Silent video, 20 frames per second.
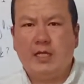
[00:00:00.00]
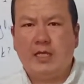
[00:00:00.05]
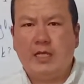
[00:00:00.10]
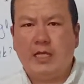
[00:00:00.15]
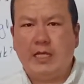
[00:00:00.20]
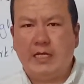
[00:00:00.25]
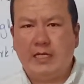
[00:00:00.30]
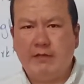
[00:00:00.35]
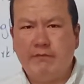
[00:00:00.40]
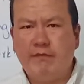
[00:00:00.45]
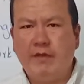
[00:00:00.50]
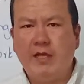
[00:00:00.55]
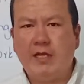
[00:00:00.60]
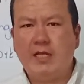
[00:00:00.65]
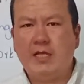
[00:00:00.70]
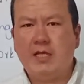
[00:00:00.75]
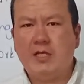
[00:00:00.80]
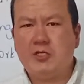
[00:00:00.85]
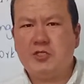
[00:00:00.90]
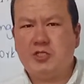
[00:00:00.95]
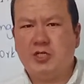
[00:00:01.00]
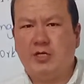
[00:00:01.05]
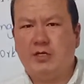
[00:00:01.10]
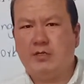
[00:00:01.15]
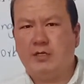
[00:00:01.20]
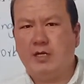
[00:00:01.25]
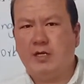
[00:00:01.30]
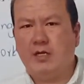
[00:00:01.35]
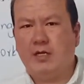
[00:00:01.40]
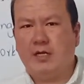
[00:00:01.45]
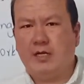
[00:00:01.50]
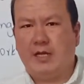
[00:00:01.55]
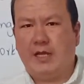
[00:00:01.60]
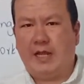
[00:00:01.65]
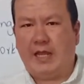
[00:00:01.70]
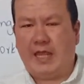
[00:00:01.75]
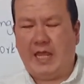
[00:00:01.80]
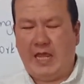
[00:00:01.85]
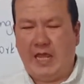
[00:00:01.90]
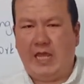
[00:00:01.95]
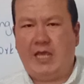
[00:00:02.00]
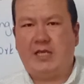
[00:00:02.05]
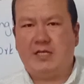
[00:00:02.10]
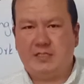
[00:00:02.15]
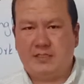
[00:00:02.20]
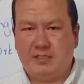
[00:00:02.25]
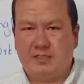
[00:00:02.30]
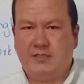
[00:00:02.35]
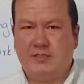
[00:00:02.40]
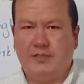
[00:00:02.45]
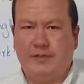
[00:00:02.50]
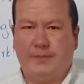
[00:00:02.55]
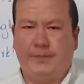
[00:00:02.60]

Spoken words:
In a very general case,